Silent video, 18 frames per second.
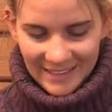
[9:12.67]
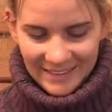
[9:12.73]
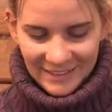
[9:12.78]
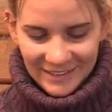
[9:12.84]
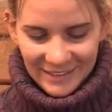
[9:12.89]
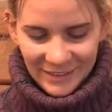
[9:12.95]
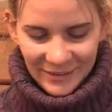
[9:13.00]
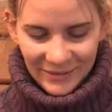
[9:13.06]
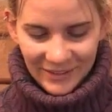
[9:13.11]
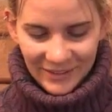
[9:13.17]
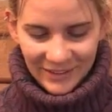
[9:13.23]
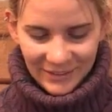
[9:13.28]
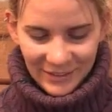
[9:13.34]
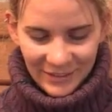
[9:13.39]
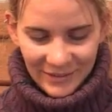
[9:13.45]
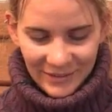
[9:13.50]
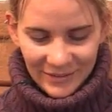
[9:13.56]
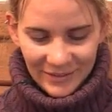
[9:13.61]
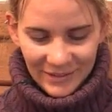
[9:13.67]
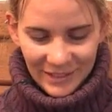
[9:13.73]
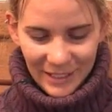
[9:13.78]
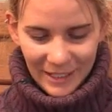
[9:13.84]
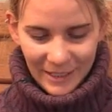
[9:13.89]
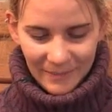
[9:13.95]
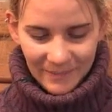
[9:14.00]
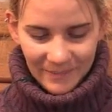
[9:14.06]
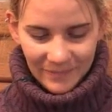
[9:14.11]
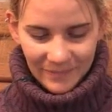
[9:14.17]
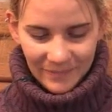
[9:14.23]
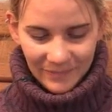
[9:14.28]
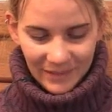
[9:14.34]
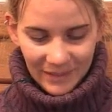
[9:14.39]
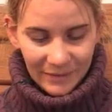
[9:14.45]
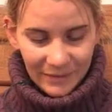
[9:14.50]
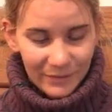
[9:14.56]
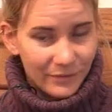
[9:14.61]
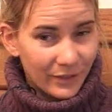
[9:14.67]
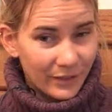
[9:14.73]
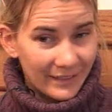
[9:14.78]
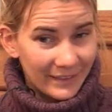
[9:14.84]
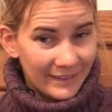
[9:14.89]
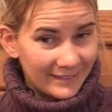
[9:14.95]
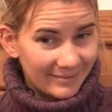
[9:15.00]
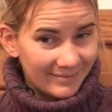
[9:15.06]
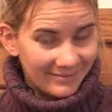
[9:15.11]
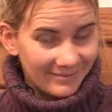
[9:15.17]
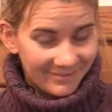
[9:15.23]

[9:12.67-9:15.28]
So hello, Farhan.